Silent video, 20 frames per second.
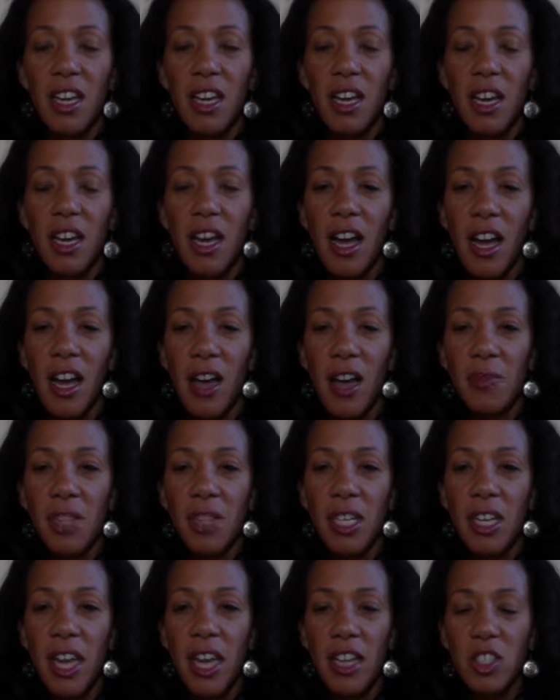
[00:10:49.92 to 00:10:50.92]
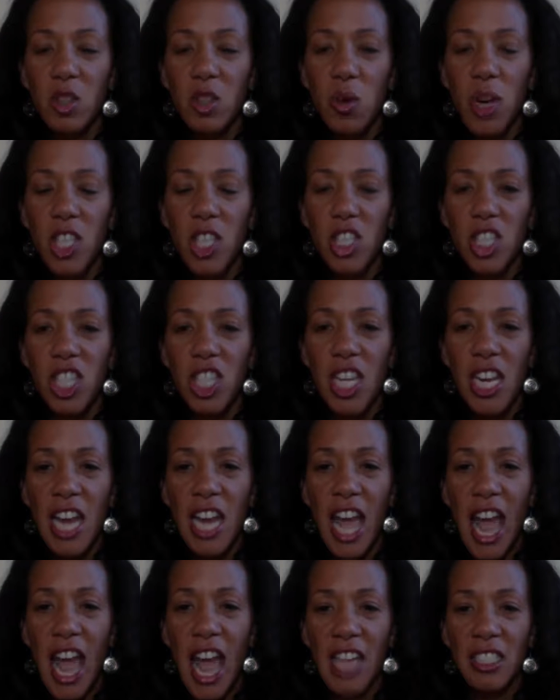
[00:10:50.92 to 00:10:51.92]
The next
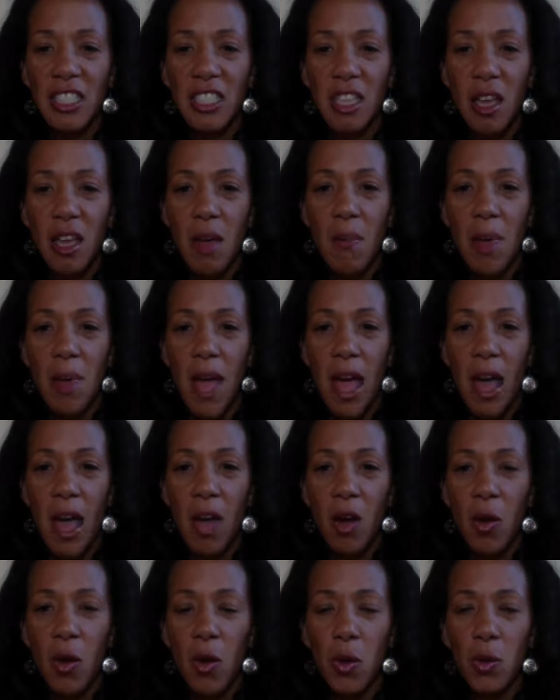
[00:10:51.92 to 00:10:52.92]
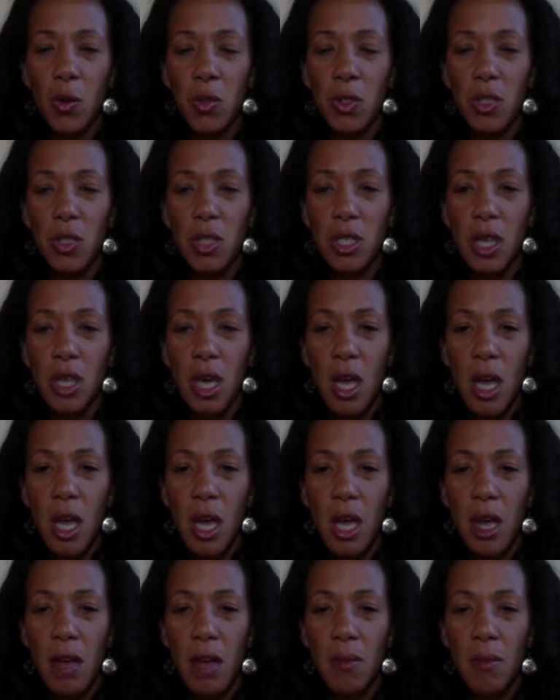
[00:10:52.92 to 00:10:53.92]
question asks about
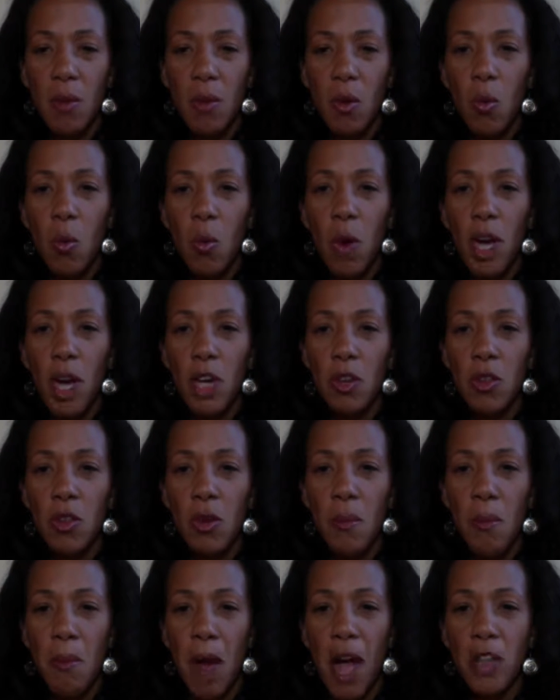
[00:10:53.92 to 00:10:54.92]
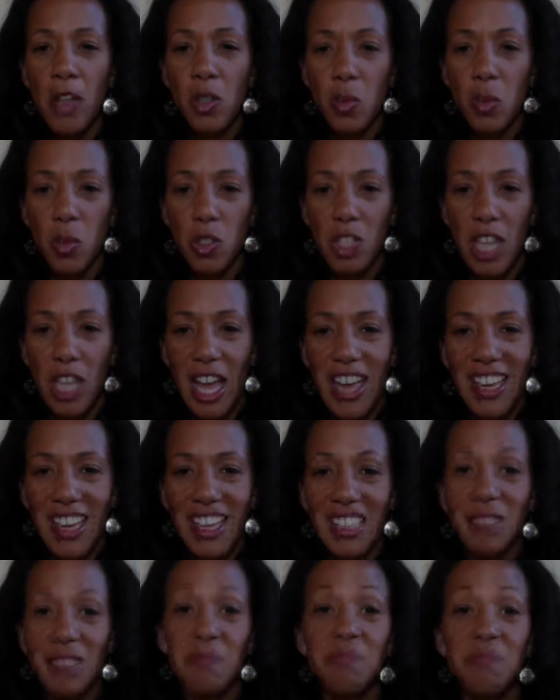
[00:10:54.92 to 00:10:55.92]
what are the modules like?
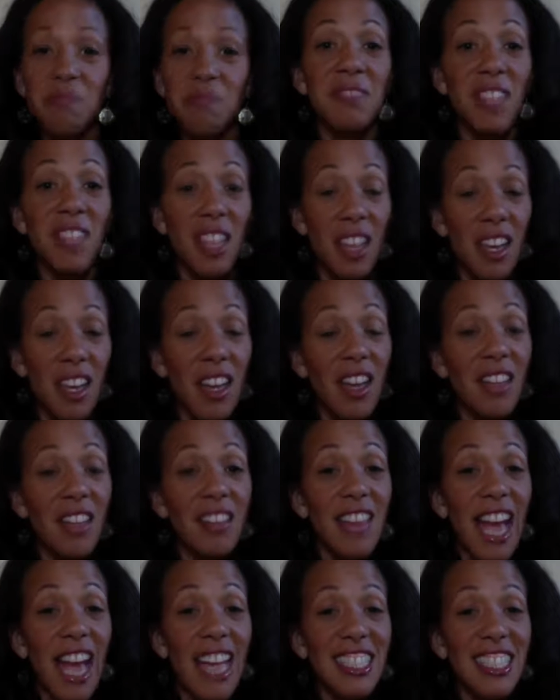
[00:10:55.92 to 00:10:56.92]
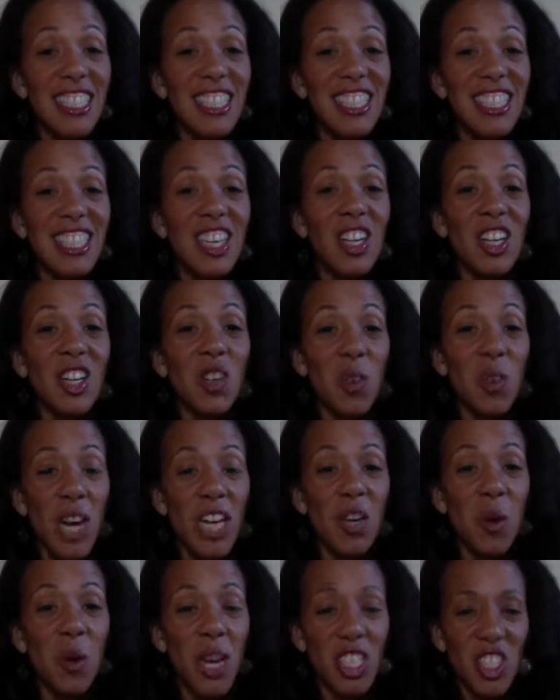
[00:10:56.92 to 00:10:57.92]
That's a
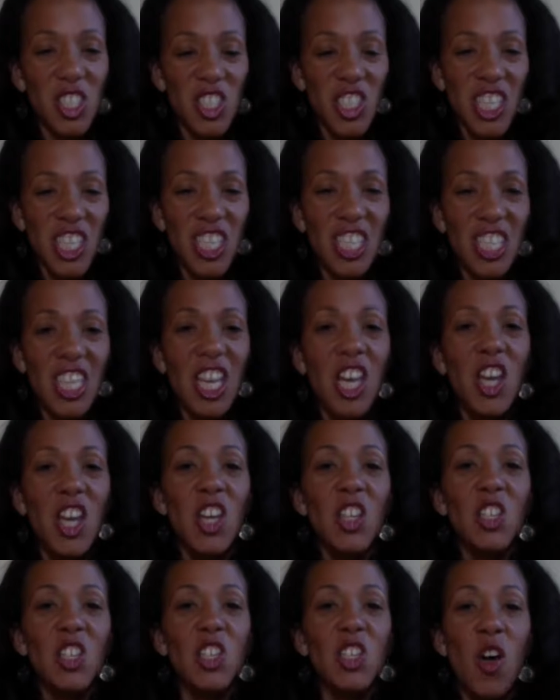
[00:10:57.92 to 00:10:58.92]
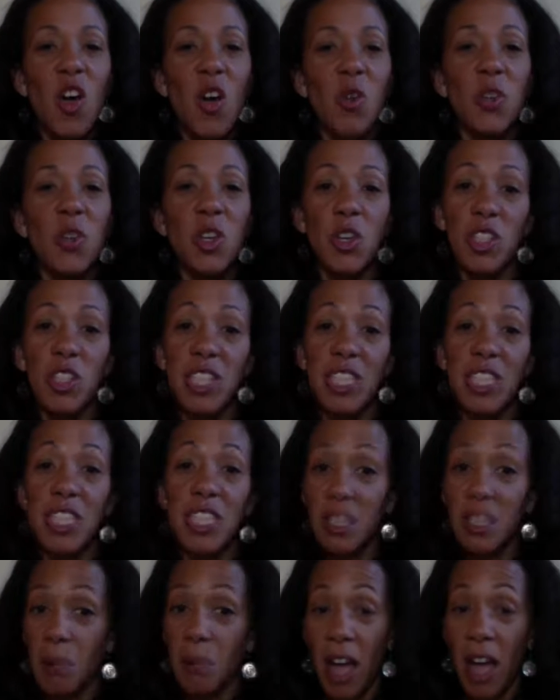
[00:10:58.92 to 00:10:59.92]
great question. So there are
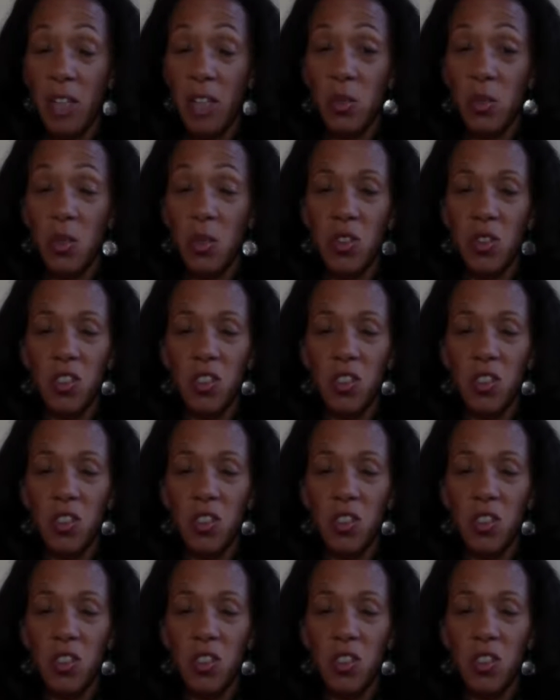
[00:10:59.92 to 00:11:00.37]
6 modules.